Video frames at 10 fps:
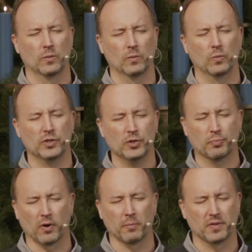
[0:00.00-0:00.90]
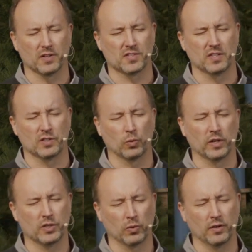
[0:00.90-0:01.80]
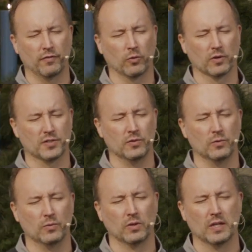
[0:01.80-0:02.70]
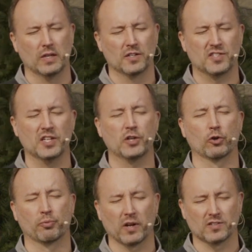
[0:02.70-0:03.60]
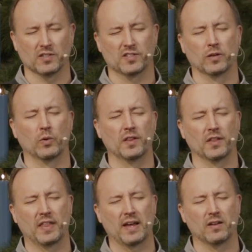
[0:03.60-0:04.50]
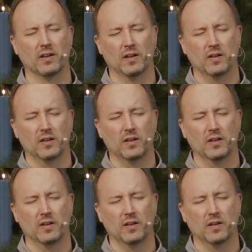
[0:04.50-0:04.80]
Would you prompt us in 2024 to seek your presence in a way that that